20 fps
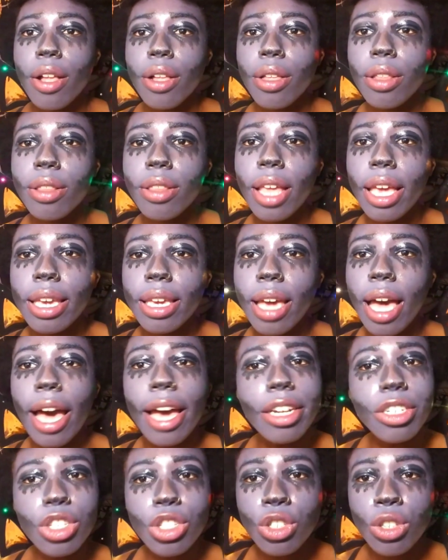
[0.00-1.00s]
Like, I
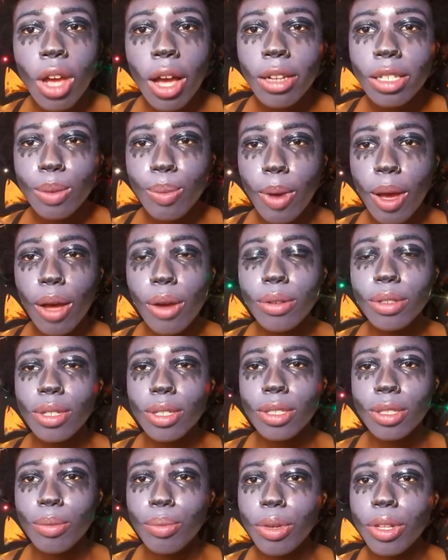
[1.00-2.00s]
just talked about
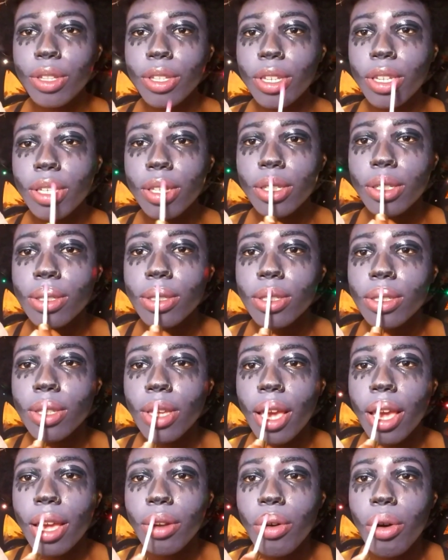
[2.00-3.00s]
disabilities
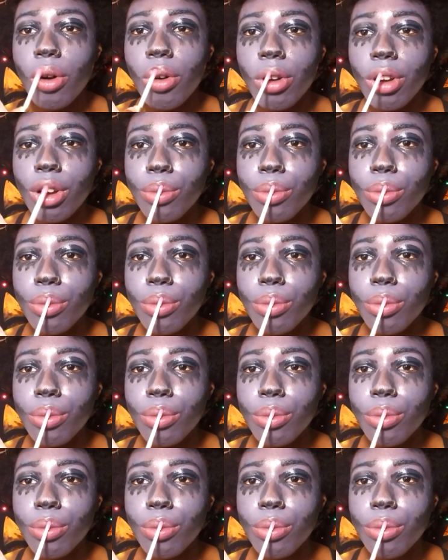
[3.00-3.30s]
and horror